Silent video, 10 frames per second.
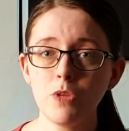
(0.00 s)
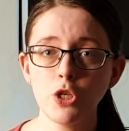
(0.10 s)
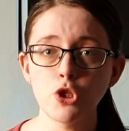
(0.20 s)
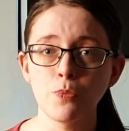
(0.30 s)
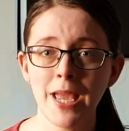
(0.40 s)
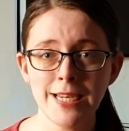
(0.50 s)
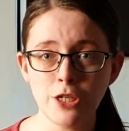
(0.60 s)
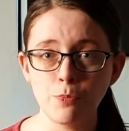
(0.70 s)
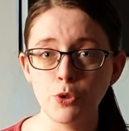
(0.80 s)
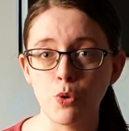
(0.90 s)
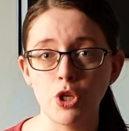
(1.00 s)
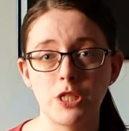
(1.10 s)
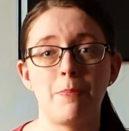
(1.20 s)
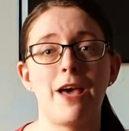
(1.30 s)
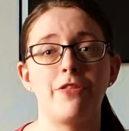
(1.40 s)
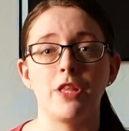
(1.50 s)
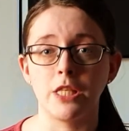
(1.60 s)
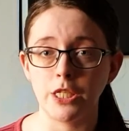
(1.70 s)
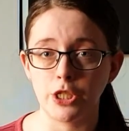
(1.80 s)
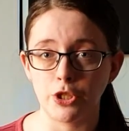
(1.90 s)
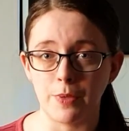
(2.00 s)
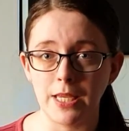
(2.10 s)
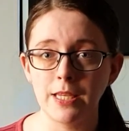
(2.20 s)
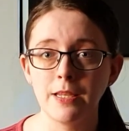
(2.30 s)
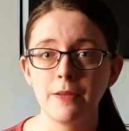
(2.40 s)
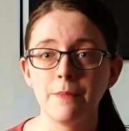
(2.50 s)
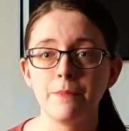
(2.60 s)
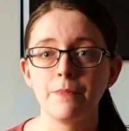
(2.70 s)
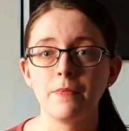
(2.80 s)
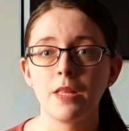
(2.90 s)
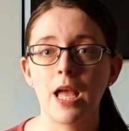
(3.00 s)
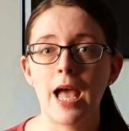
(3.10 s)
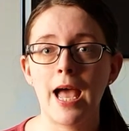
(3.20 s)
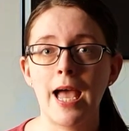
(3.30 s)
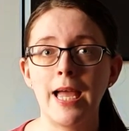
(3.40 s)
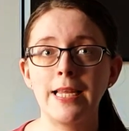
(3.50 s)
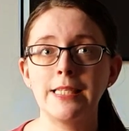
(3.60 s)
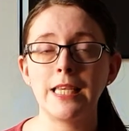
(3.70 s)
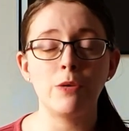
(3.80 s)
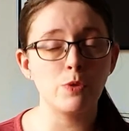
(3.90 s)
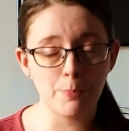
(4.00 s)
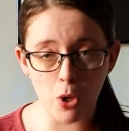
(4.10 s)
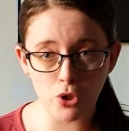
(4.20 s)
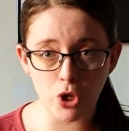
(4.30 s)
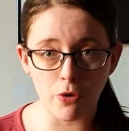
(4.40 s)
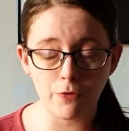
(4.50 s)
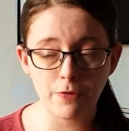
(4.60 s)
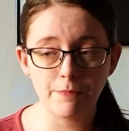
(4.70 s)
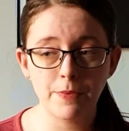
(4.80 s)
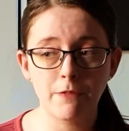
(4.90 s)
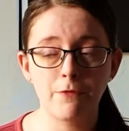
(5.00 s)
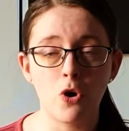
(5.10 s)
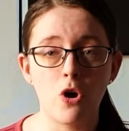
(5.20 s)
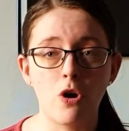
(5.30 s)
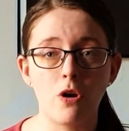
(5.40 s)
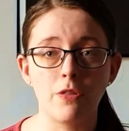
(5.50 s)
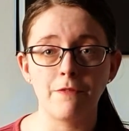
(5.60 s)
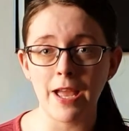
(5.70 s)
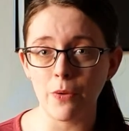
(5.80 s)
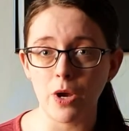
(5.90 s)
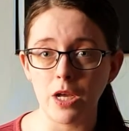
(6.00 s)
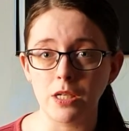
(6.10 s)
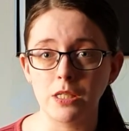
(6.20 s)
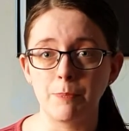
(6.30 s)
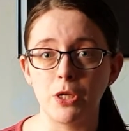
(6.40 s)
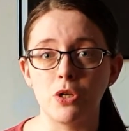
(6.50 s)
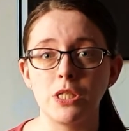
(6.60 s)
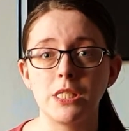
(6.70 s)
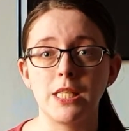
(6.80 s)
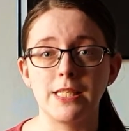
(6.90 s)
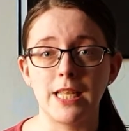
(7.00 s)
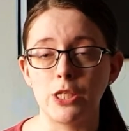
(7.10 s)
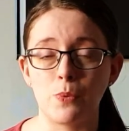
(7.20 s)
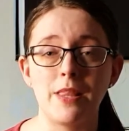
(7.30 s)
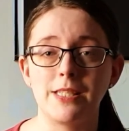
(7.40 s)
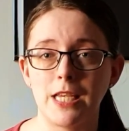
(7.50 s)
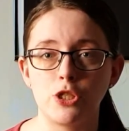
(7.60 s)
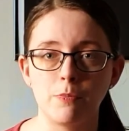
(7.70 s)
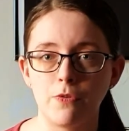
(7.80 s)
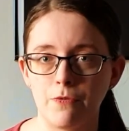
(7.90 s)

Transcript: So we headed up towards the path that leads to it, and it was blocked off for the fireworks because that's where they set some of the